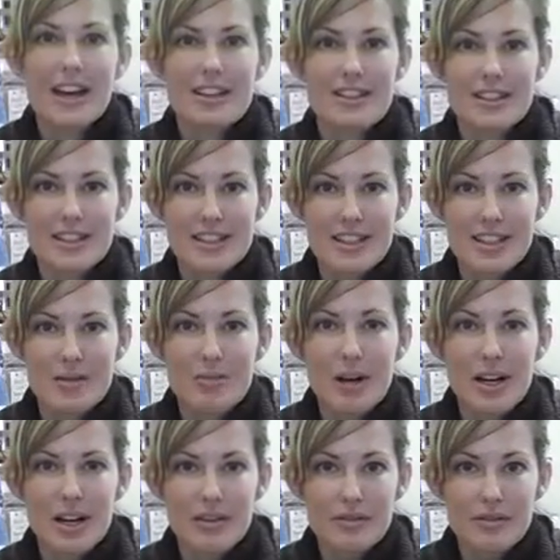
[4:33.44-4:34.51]
as listed
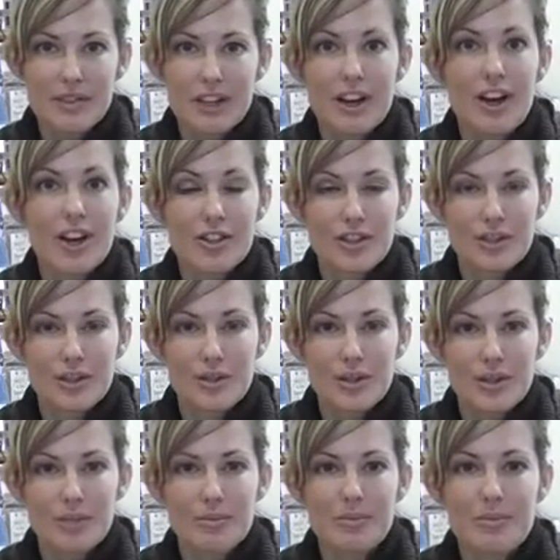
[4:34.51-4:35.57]
above on your
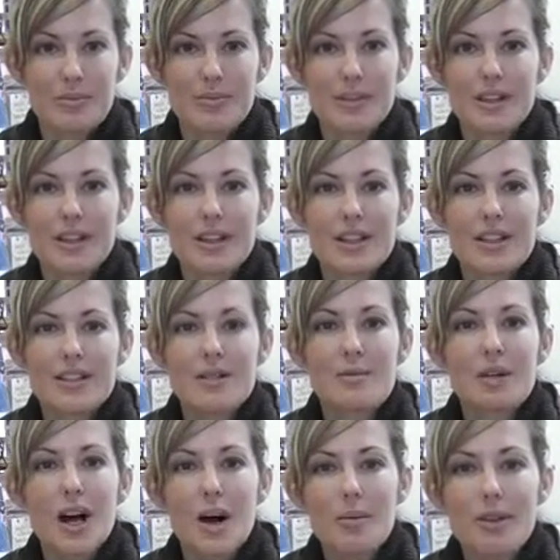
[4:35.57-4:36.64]
form.
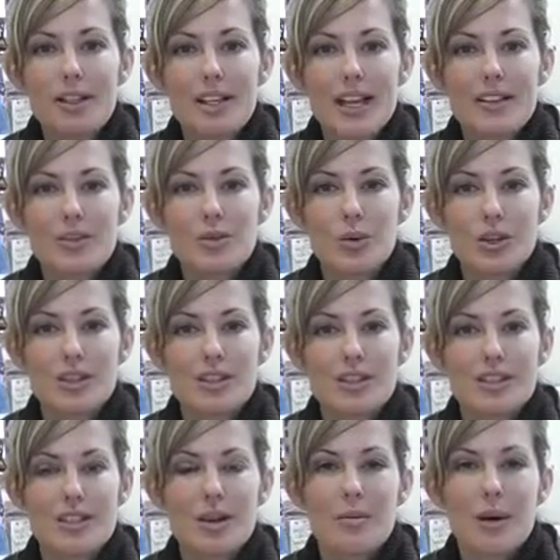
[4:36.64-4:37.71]
Some commonly asked
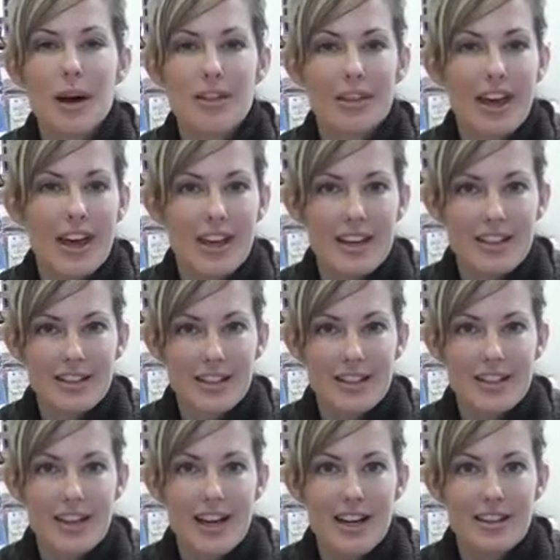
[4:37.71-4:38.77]
questions about the
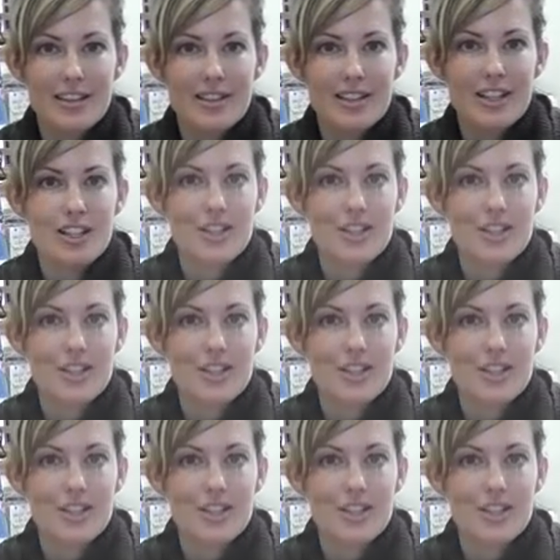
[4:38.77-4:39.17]
ASI test